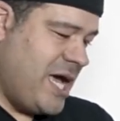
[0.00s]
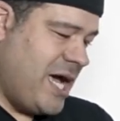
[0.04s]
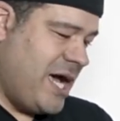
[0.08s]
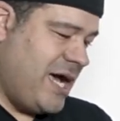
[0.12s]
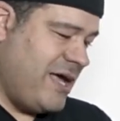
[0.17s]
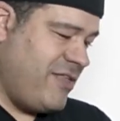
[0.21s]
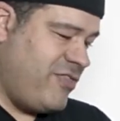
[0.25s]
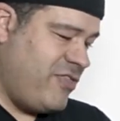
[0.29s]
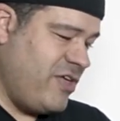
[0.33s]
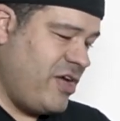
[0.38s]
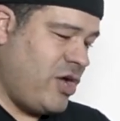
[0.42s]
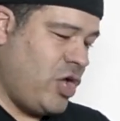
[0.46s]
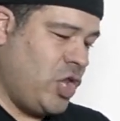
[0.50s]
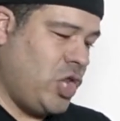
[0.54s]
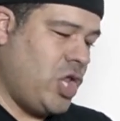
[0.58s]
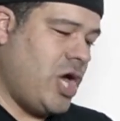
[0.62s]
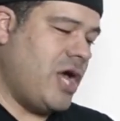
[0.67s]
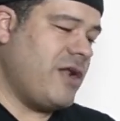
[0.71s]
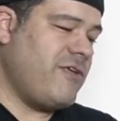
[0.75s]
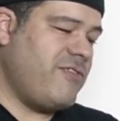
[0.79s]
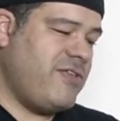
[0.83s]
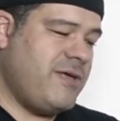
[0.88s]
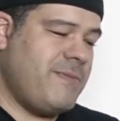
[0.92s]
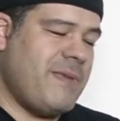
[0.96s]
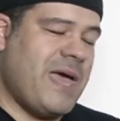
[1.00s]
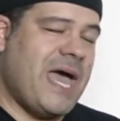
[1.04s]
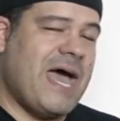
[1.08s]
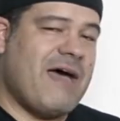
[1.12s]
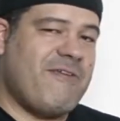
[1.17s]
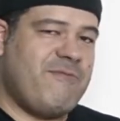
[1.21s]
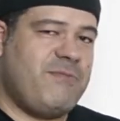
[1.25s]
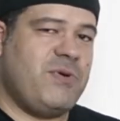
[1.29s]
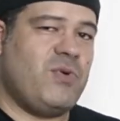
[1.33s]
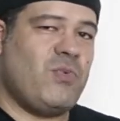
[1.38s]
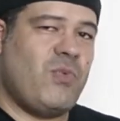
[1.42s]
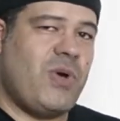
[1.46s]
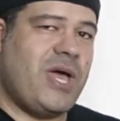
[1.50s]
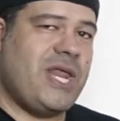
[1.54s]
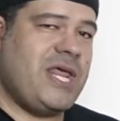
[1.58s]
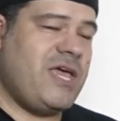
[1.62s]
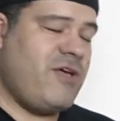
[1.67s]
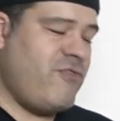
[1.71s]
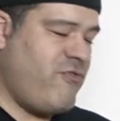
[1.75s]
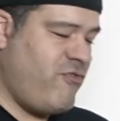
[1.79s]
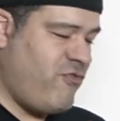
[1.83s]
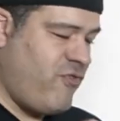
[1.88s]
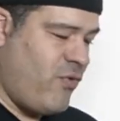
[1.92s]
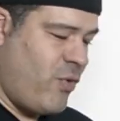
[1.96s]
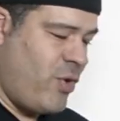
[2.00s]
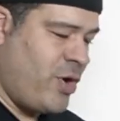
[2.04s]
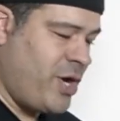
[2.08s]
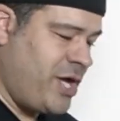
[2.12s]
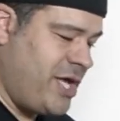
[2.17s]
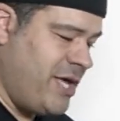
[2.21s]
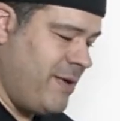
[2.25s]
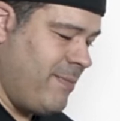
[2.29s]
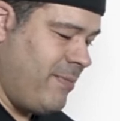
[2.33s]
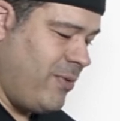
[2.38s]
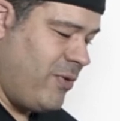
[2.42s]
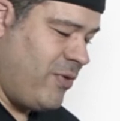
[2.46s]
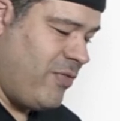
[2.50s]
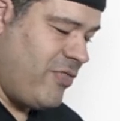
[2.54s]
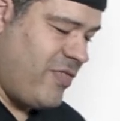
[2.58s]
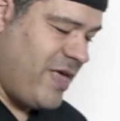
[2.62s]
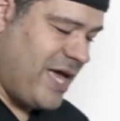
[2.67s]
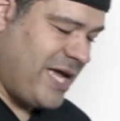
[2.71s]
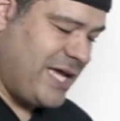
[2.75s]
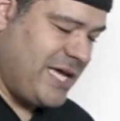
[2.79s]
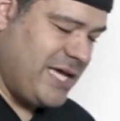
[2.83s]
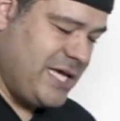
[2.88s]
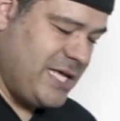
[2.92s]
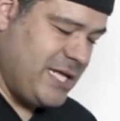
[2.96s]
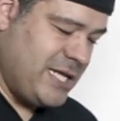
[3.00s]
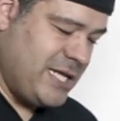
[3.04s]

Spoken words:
I think a lot of them have been waiting for a gimbal that